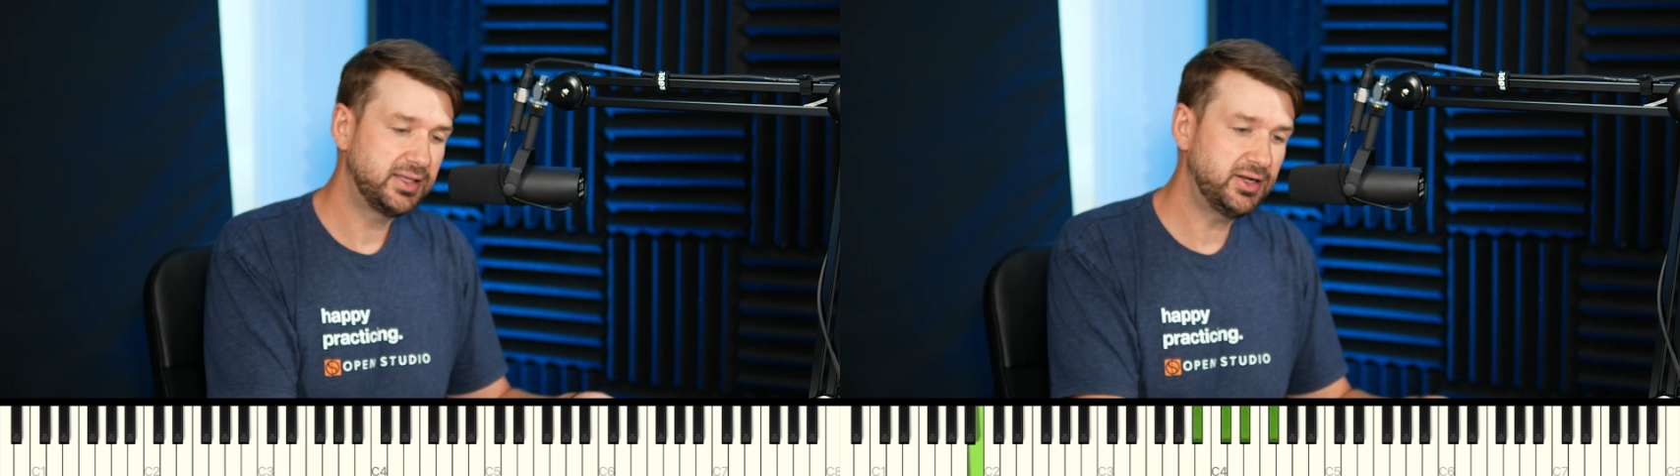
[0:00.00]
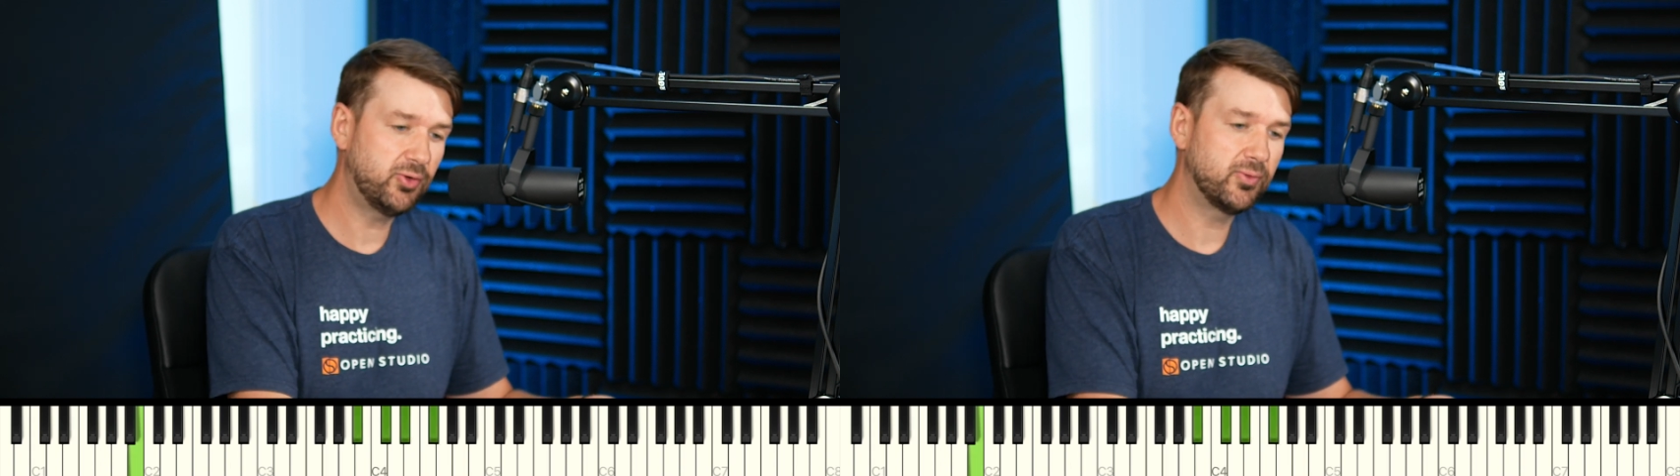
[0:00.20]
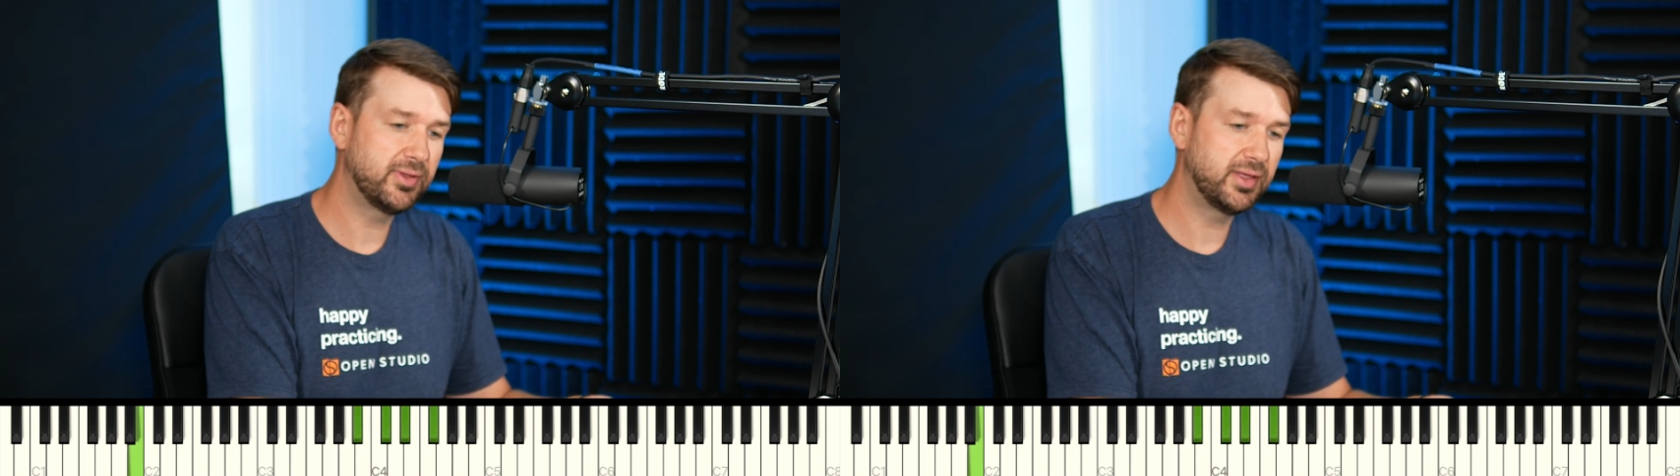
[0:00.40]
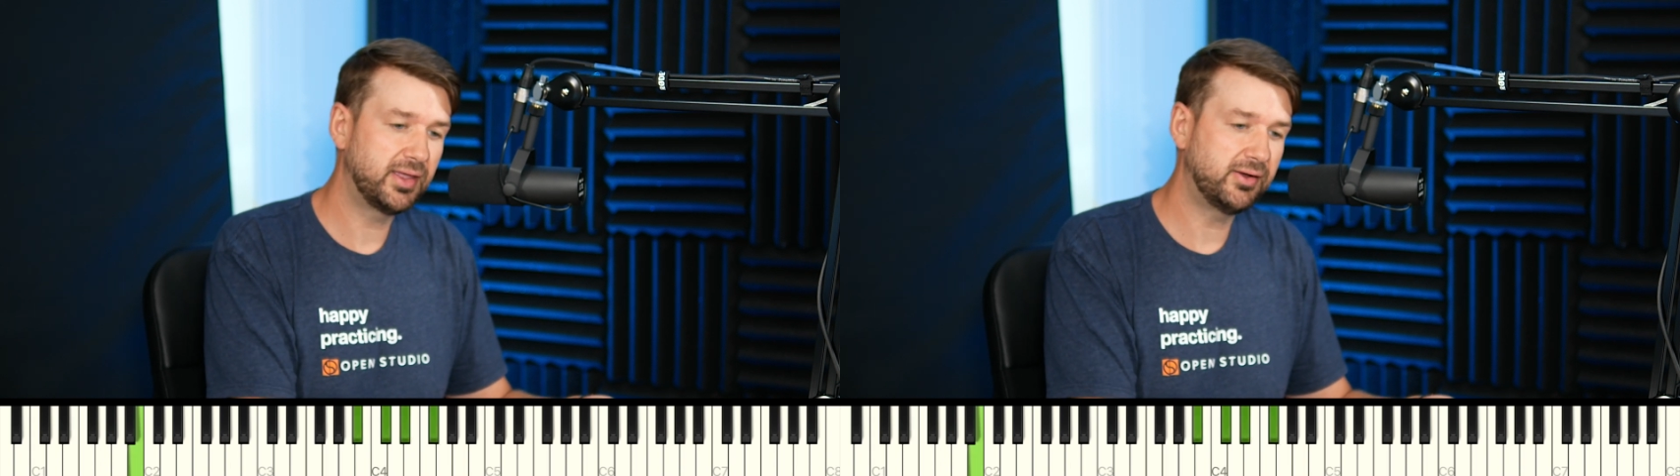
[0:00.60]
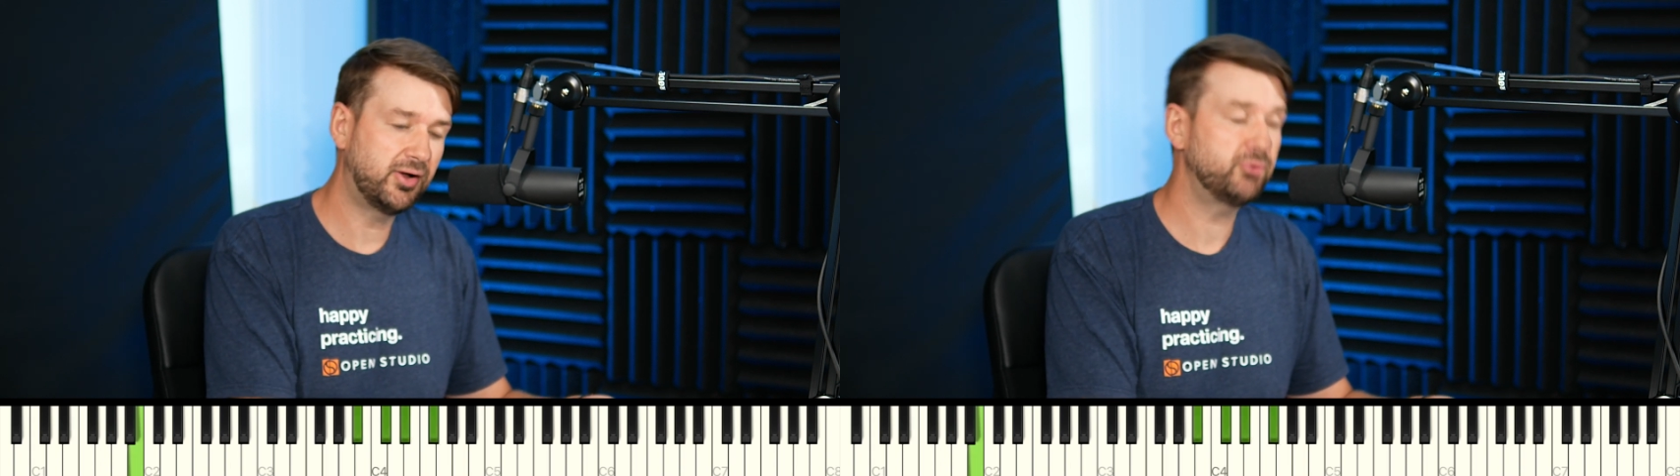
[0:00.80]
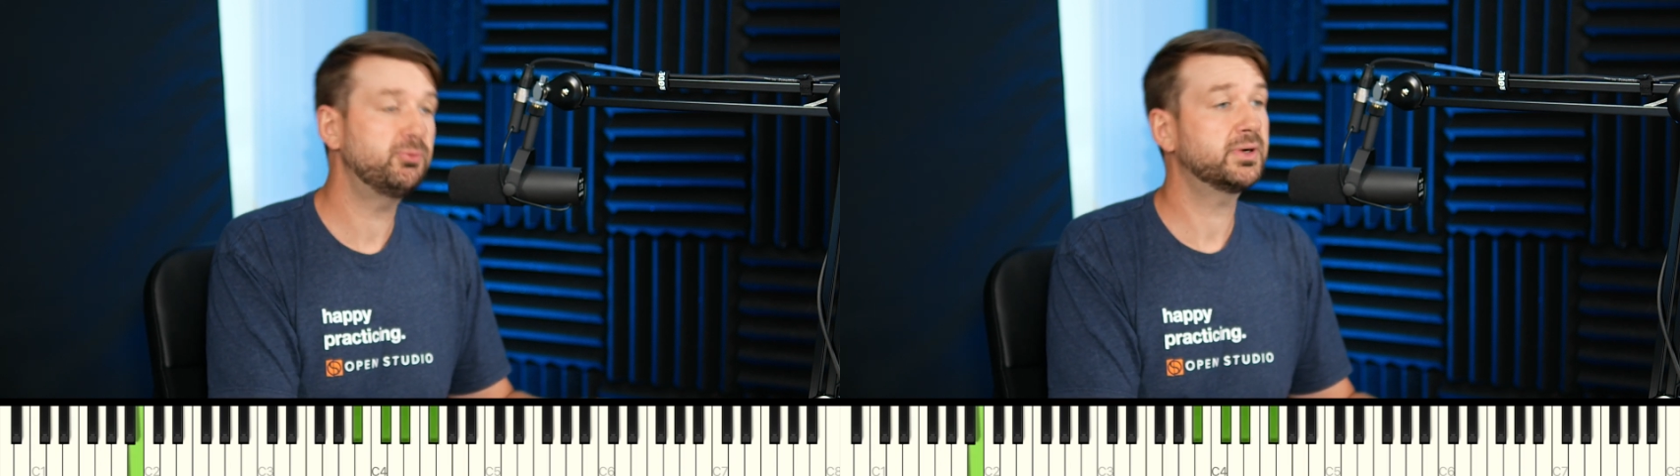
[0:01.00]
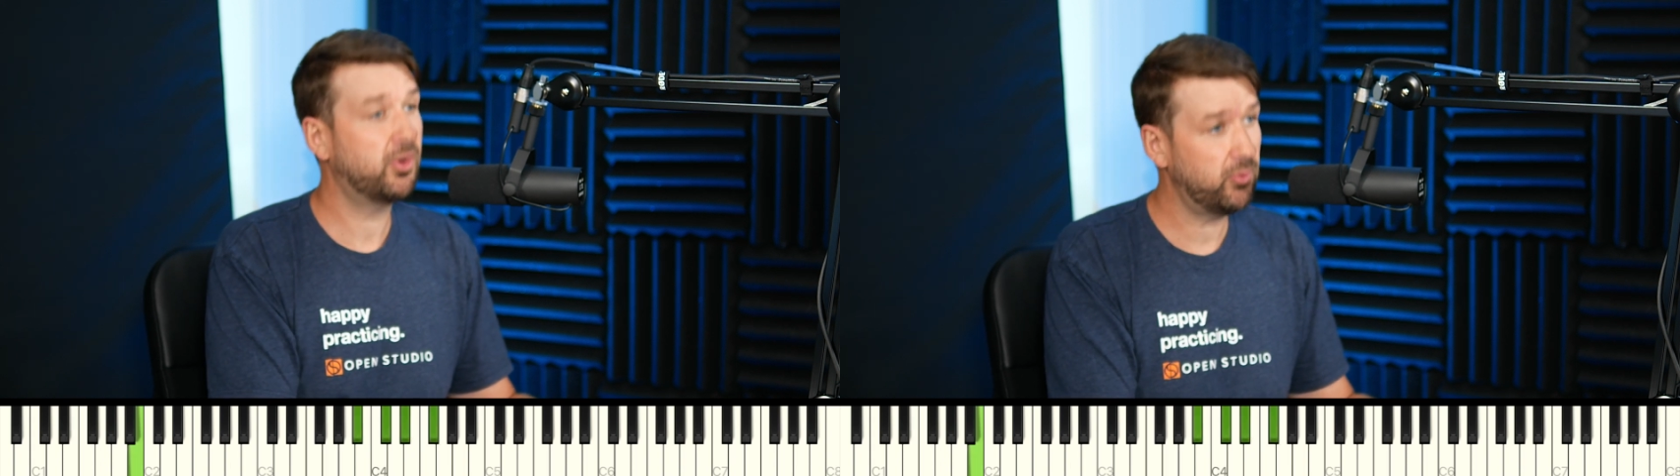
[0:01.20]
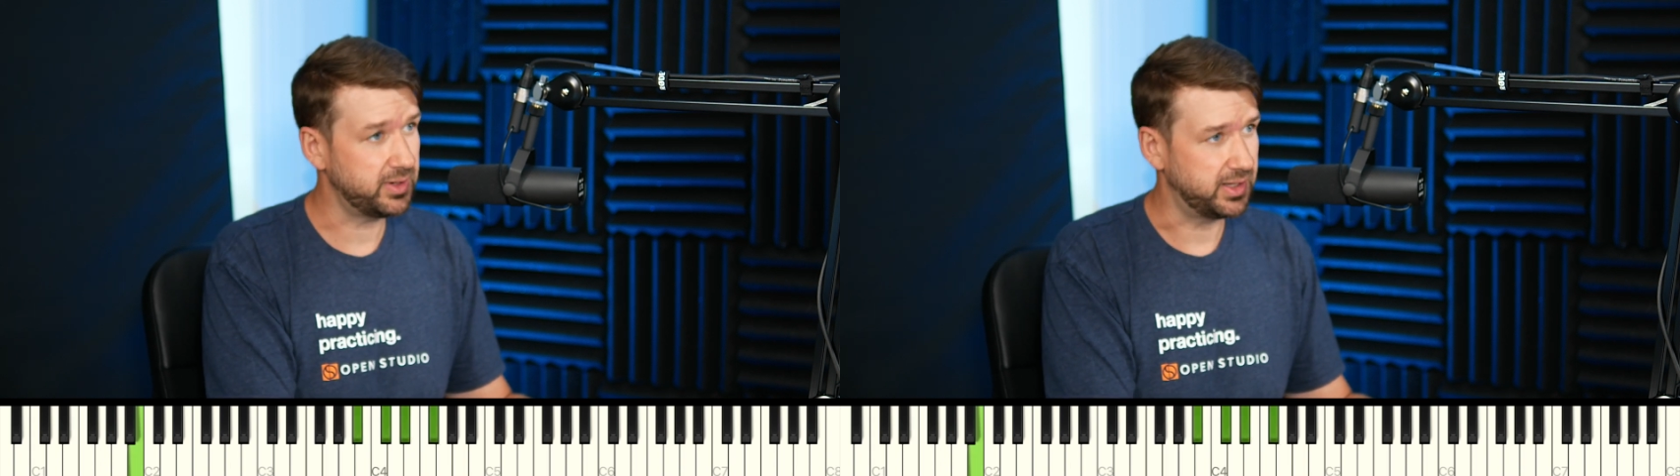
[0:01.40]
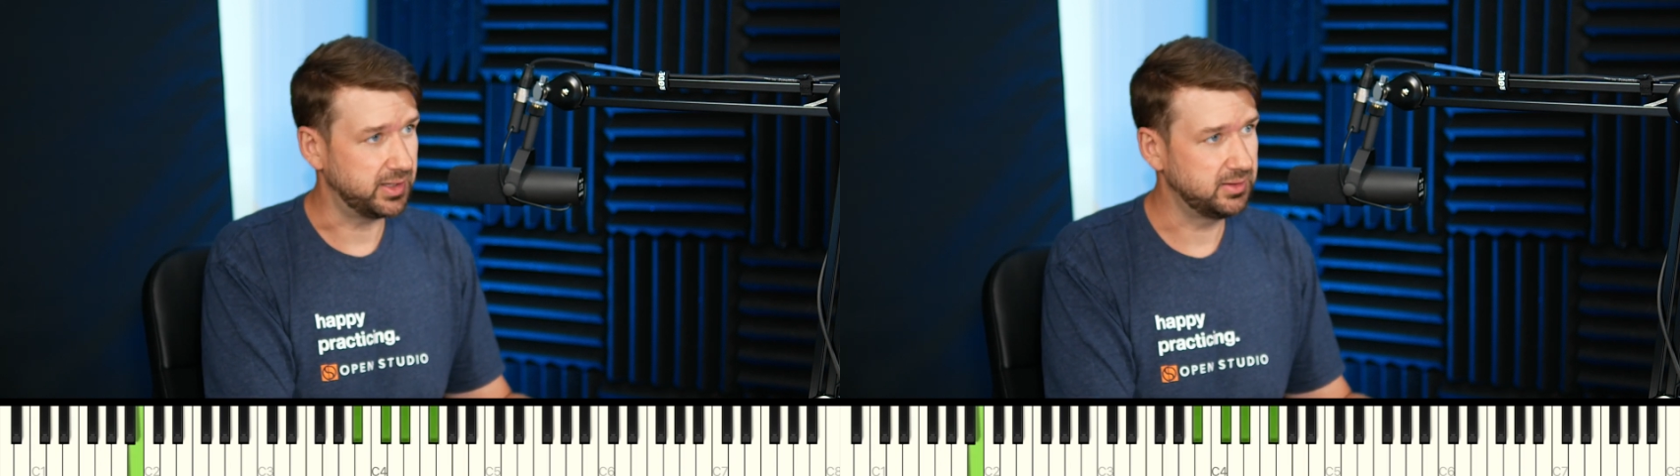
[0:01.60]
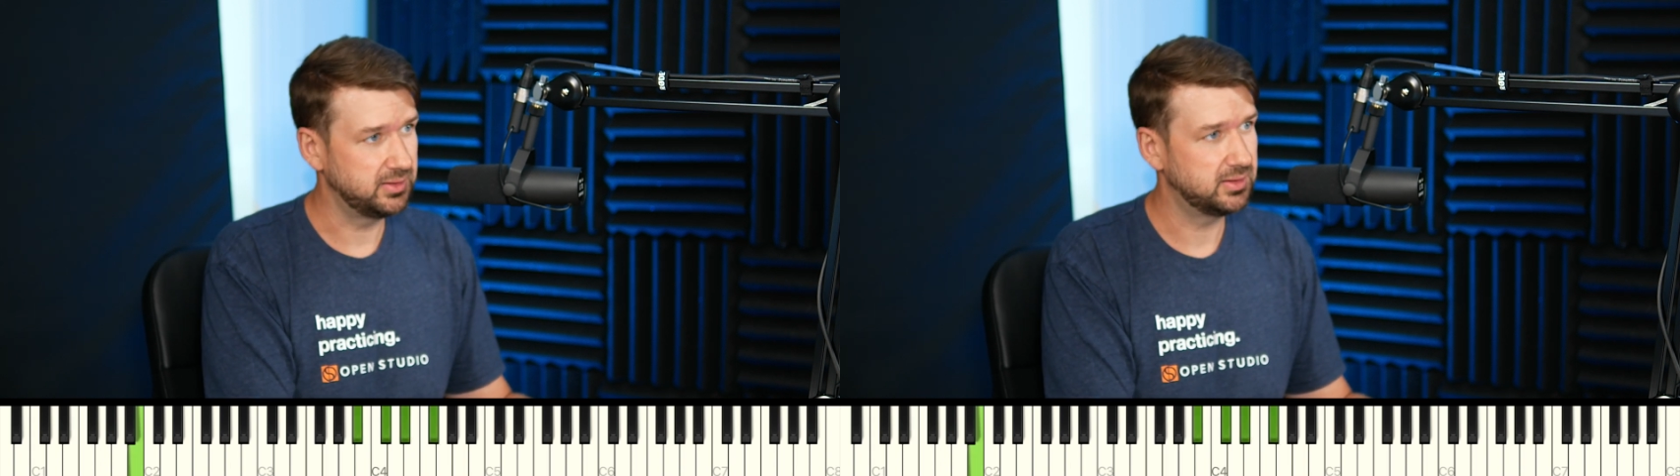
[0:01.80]
On the
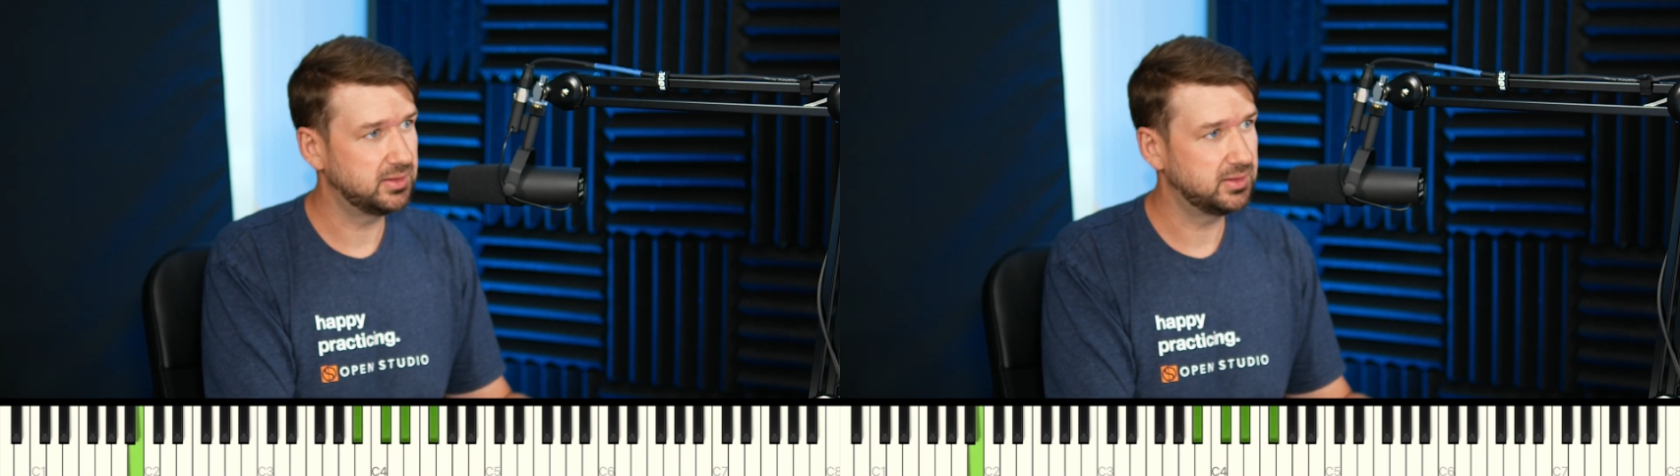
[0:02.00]
recording,